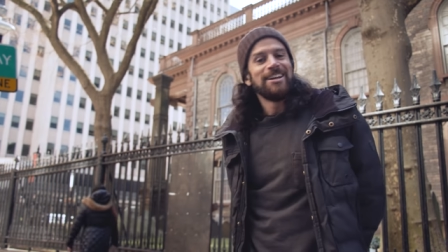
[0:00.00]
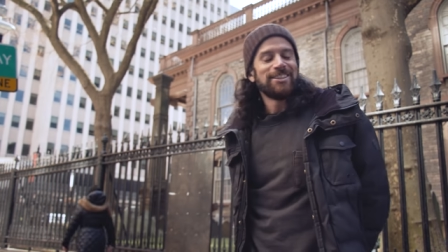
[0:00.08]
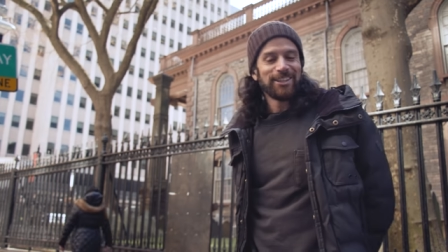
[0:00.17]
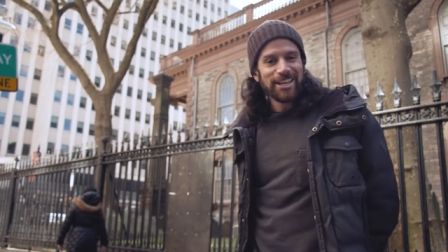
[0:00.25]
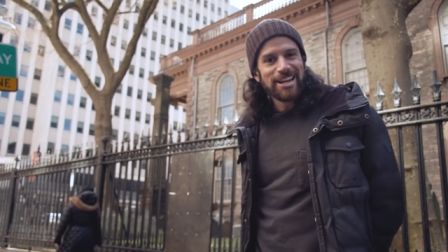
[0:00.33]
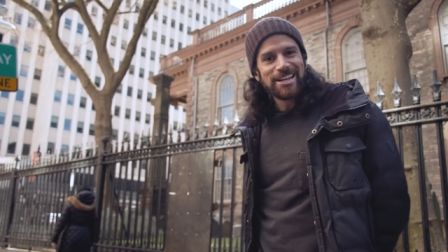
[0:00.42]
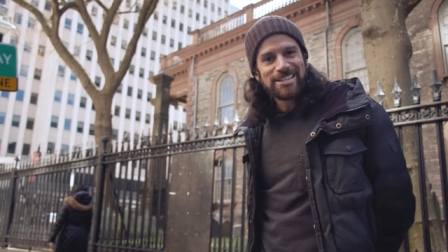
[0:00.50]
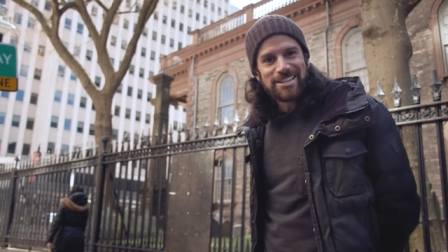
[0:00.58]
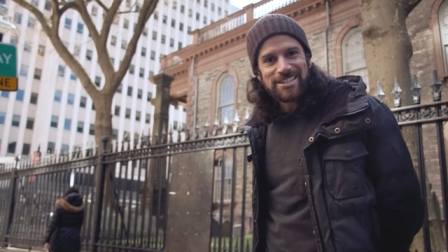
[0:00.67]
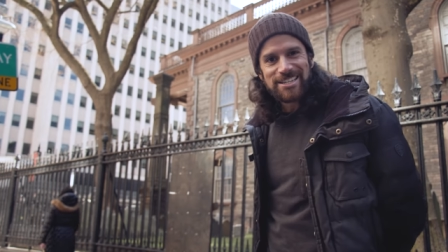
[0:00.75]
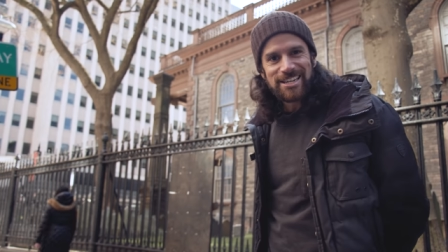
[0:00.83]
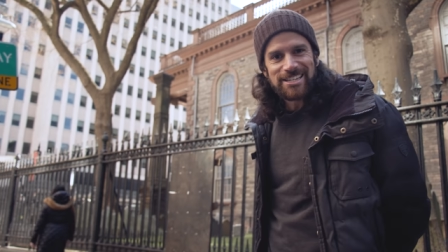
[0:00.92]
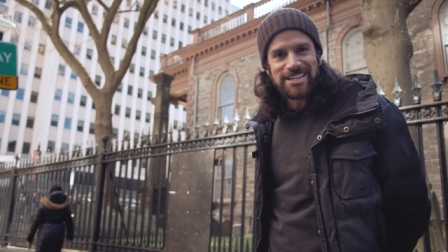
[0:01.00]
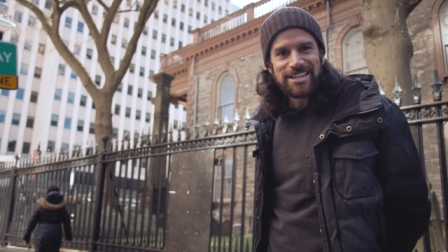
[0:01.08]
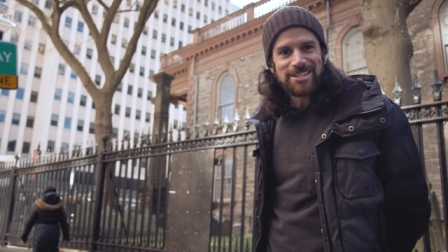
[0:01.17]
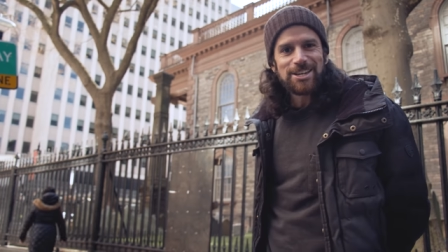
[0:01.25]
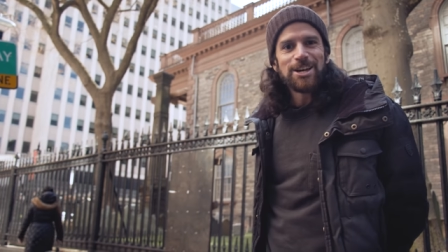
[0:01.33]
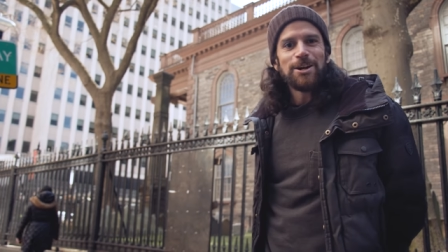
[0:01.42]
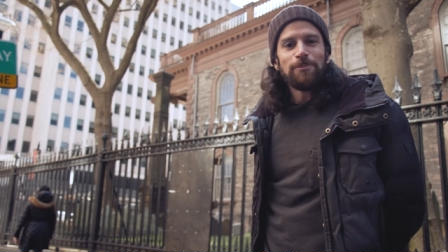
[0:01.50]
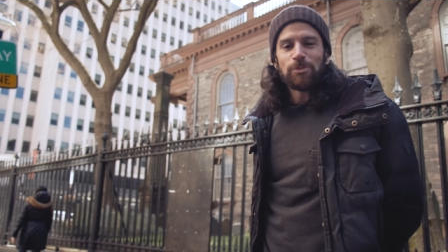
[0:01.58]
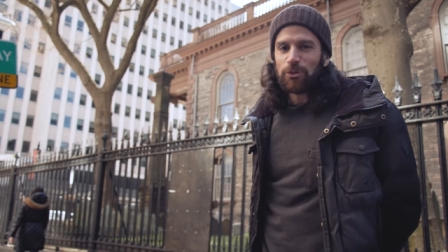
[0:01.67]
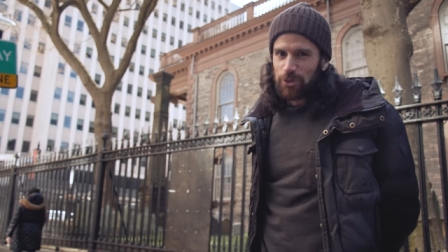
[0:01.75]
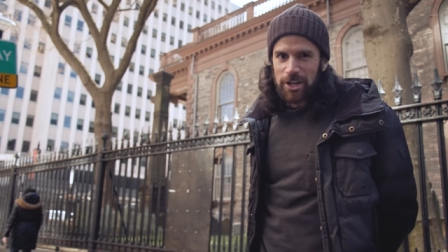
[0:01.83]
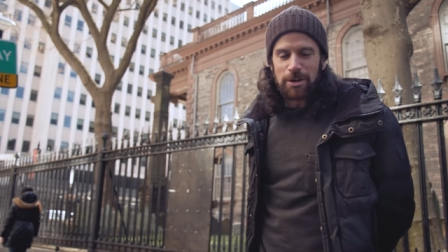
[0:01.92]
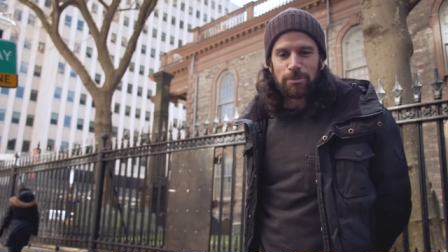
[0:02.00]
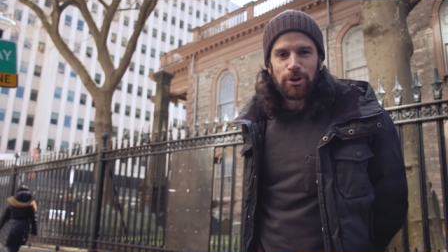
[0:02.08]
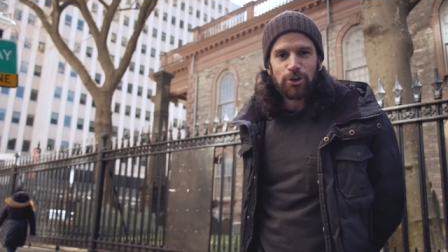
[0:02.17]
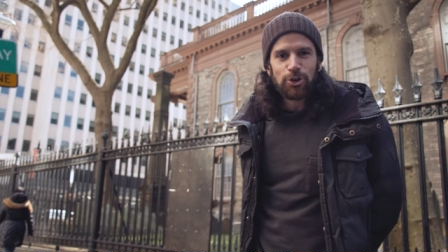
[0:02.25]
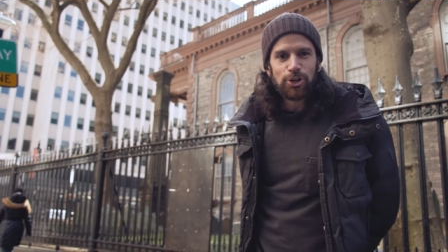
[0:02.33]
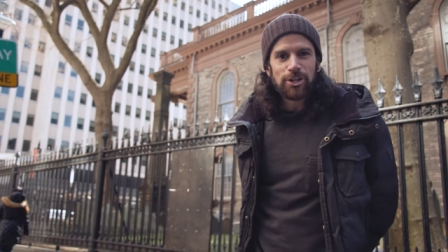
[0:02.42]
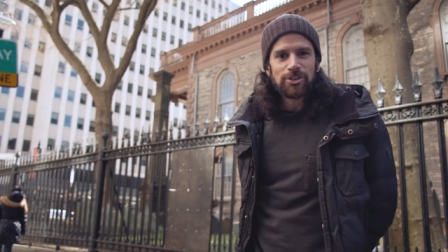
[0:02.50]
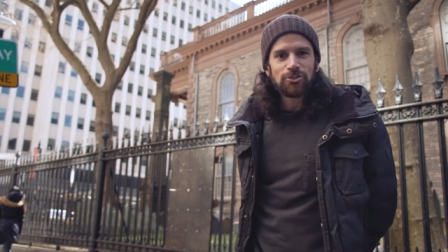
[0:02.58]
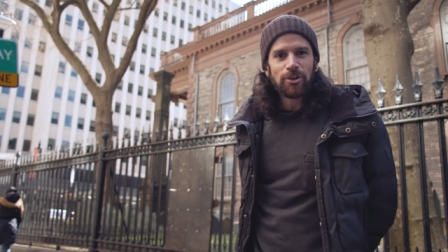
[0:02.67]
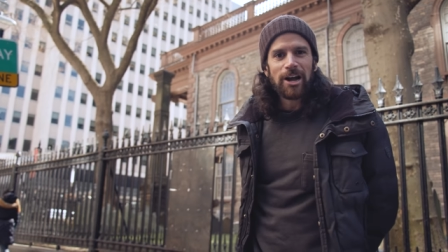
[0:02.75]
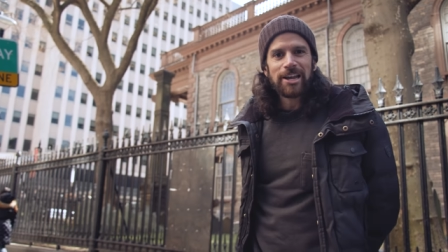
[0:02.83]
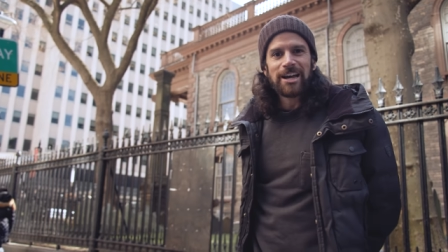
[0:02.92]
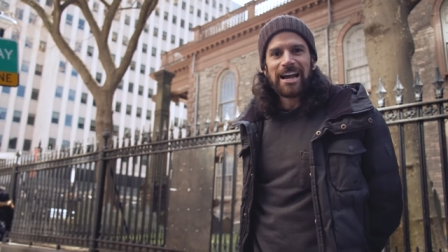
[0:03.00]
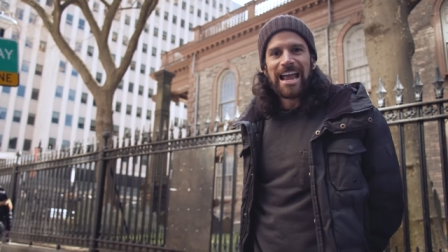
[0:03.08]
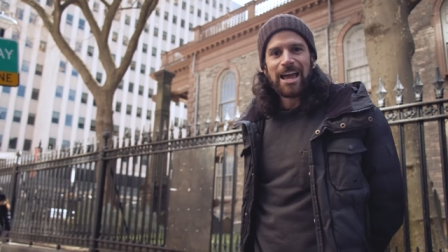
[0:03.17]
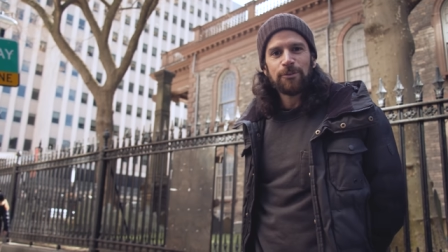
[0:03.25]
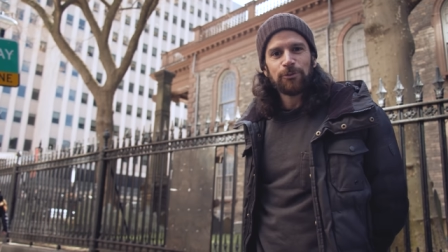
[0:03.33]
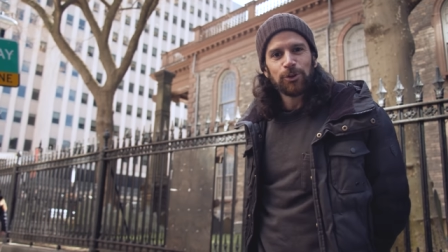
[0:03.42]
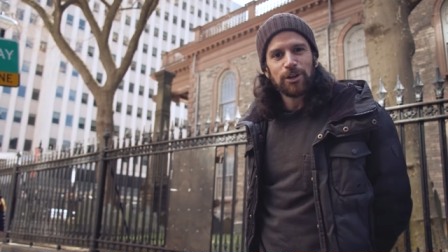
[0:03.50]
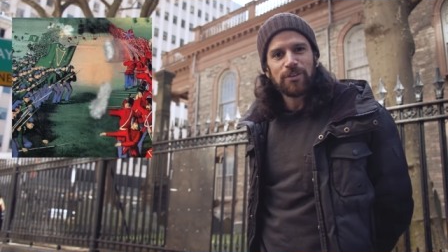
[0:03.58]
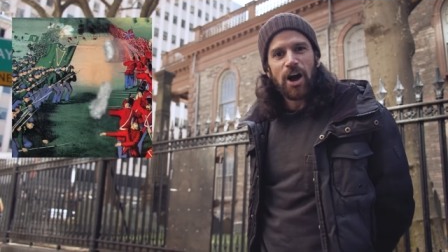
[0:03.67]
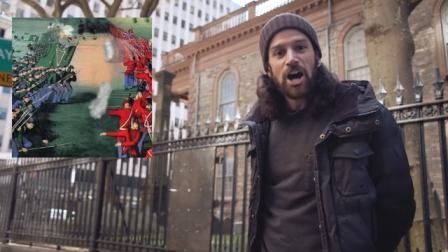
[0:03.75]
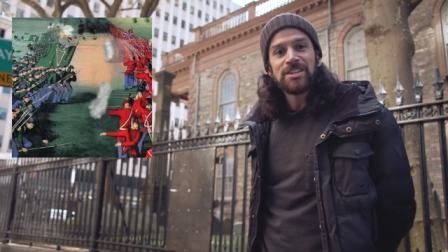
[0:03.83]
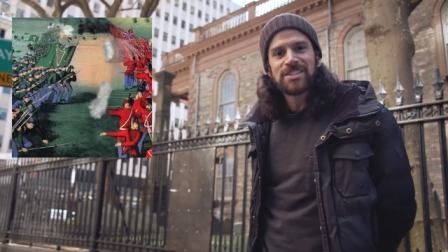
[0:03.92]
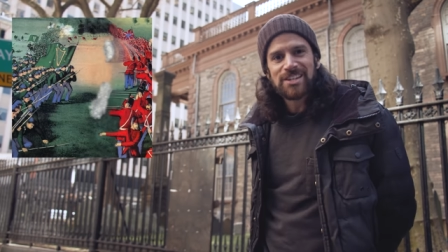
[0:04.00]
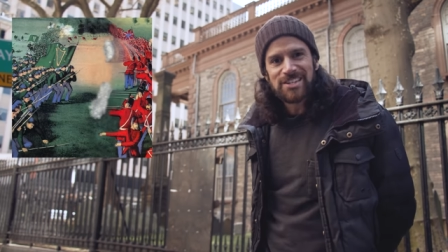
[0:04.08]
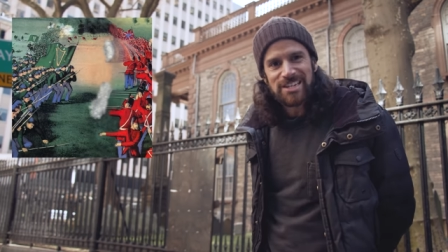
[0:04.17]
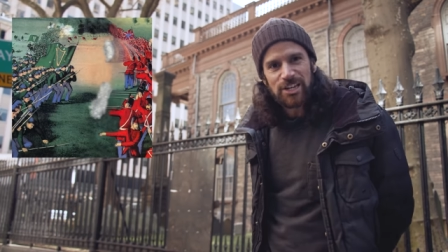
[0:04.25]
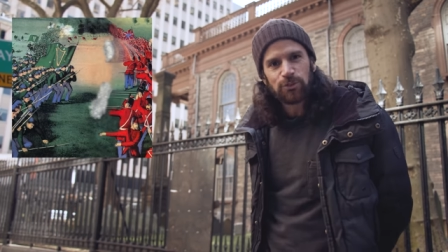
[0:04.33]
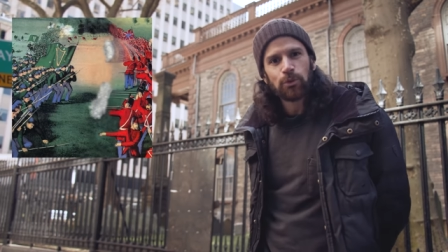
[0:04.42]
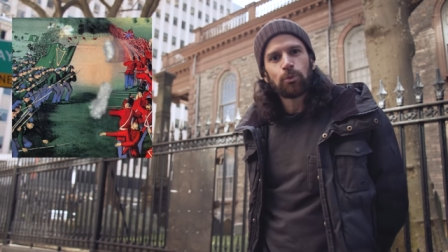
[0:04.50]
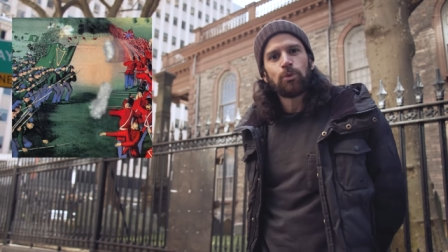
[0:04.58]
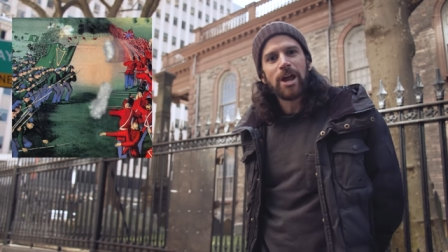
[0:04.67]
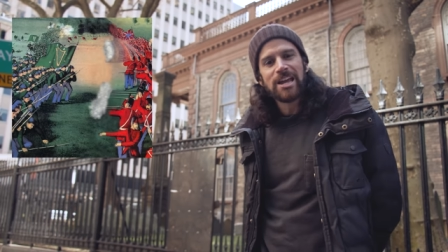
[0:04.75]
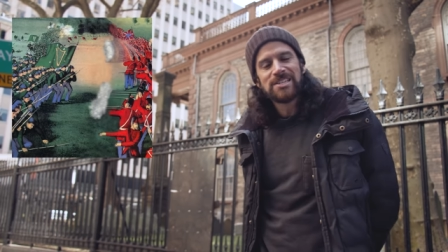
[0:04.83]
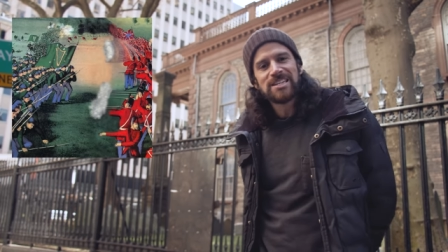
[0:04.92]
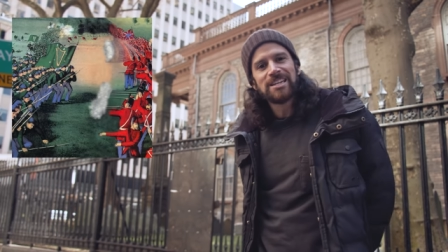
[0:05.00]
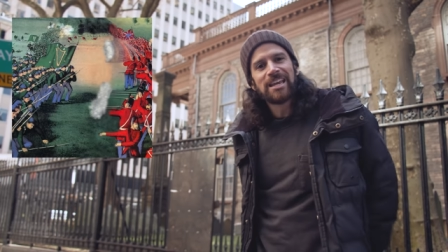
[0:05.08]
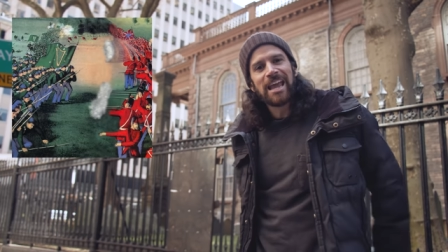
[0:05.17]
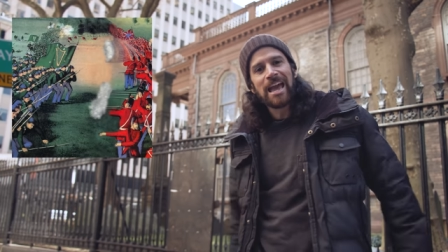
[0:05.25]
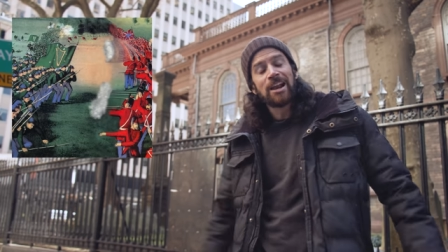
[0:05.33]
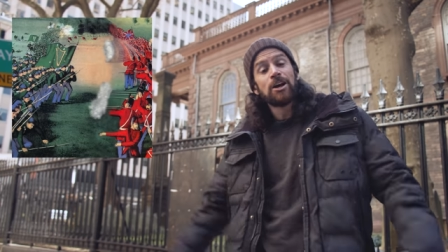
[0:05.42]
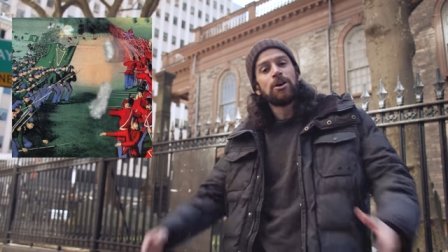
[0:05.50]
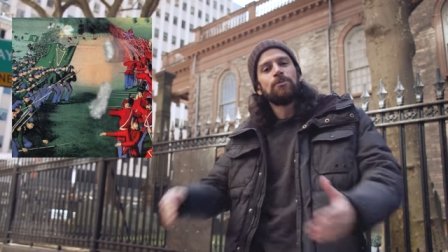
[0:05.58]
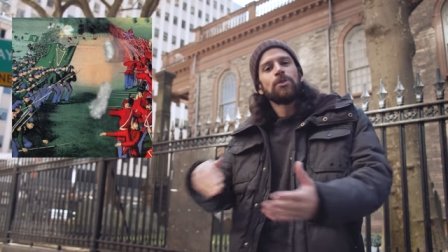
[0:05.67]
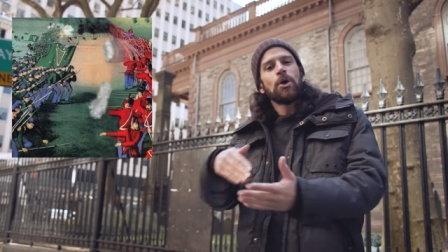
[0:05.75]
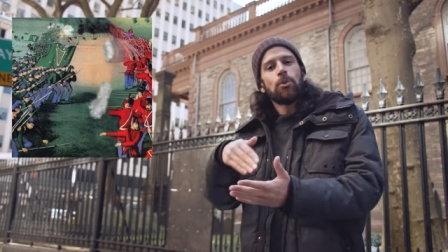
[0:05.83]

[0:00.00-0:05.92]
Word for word: In the late 1860s, the Fenian Brotherhood tried a handful of unsuccessful raids into Canada